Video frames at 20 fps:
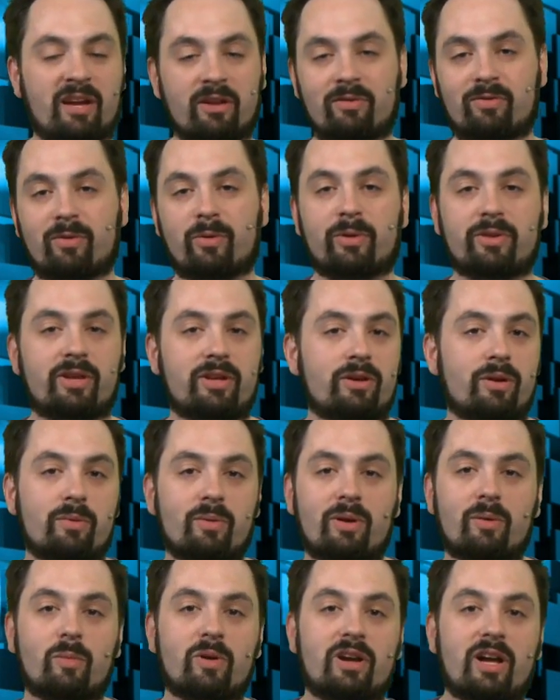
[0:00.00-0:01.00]
and forth. You know,
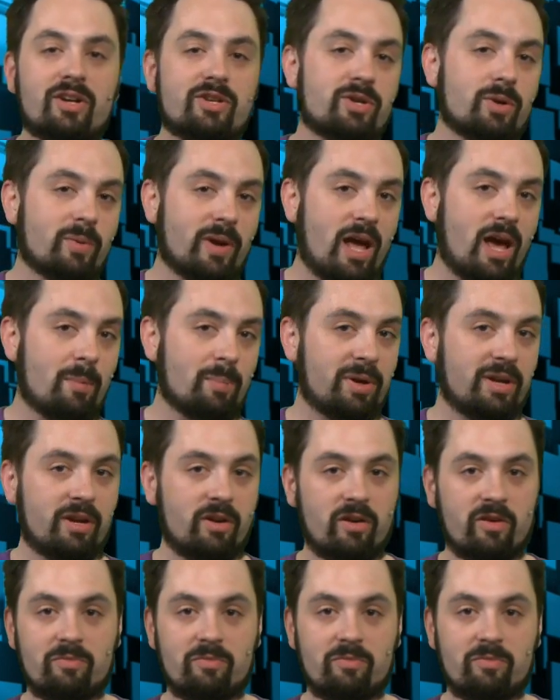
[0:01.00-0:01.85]
we're, we're not sure what happened here.